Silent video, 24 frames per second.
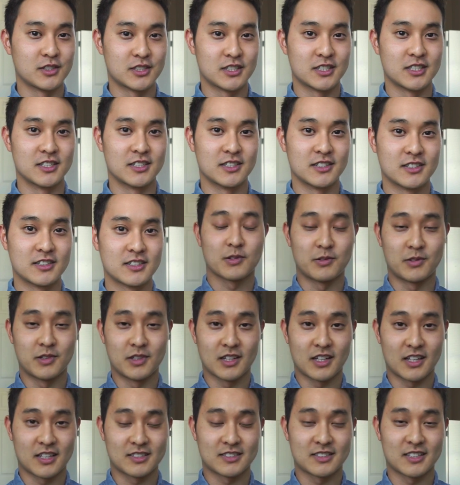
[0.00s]
engineer.
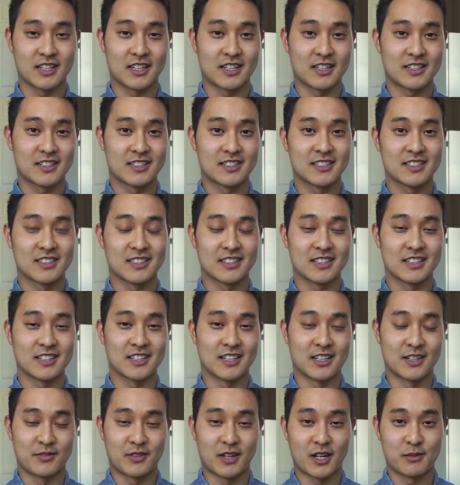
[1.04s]
Realize that
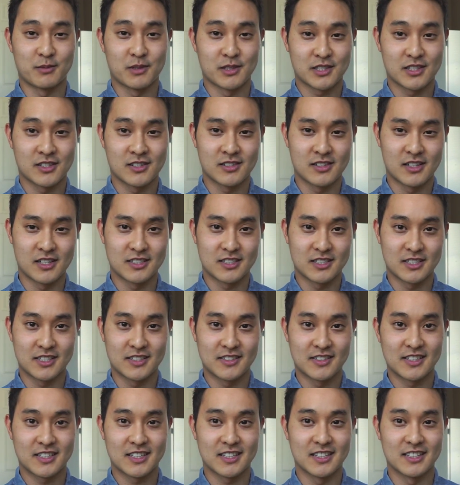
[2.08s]
environmental
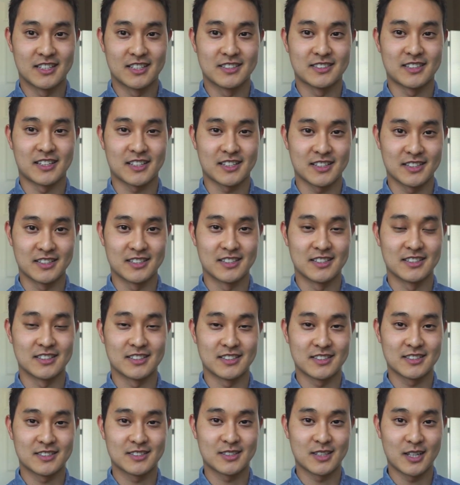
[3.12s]
engineering is like a
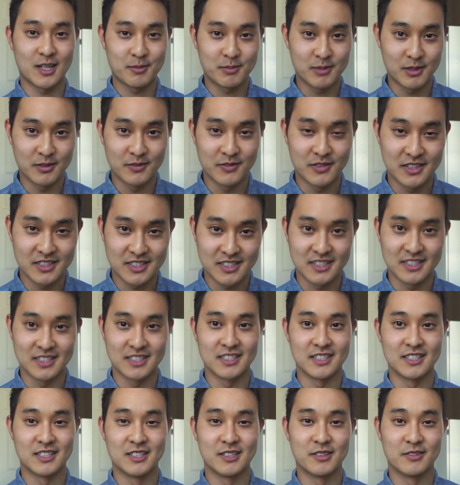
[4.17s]
subdivision
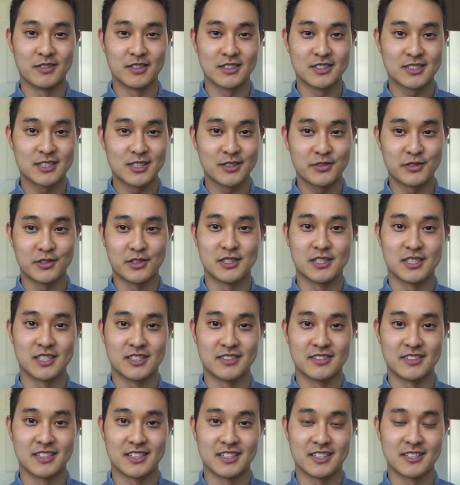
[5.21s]
of civil
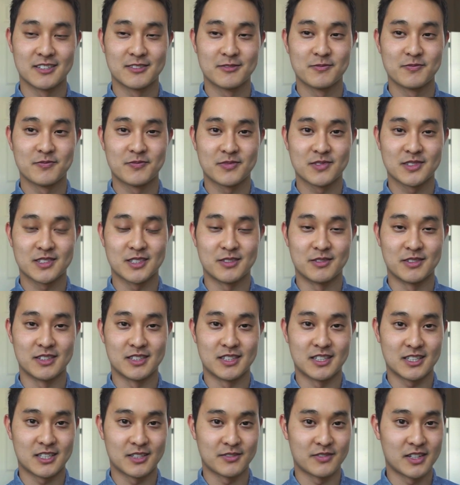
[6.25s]
engineering. So when you
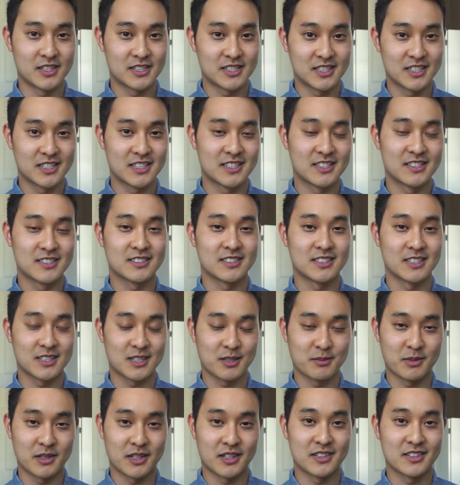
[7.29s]
think of engineers, think
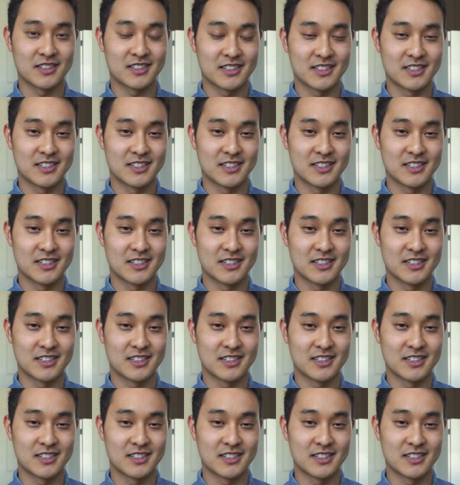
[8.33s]
about